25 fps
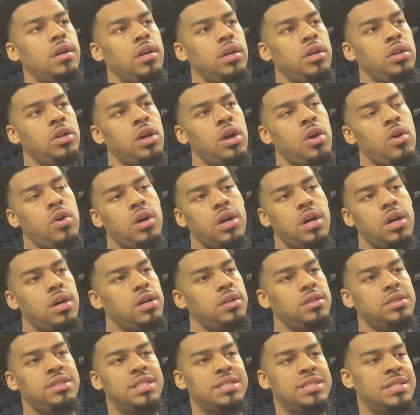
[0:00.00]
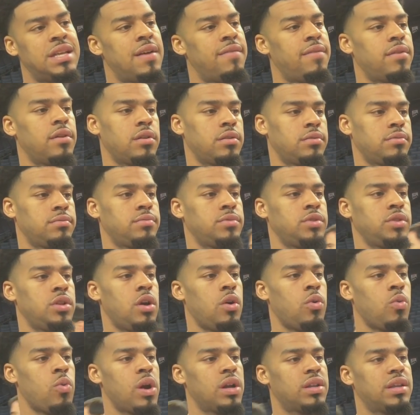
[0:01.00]
you know, just never, you
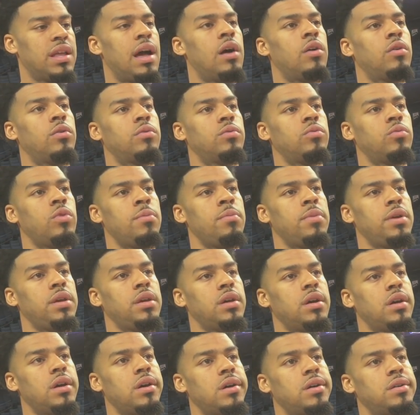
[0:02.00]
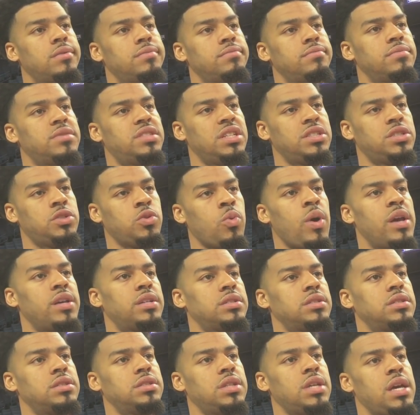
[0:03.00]
know, worked out with me
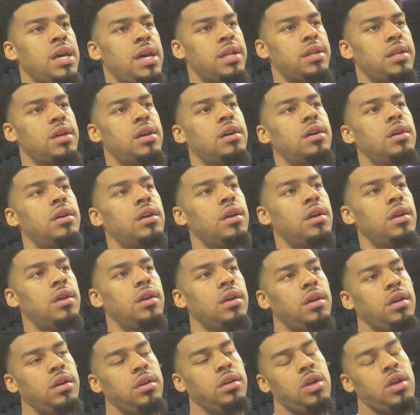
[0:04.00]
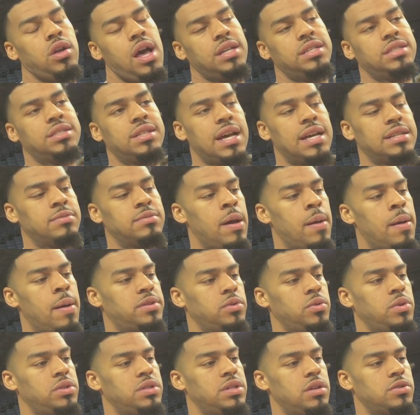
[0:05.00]
situations. And, you know, I just got some
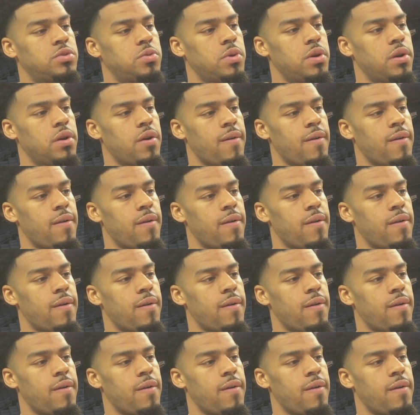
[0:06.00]
opportunities elsewhere.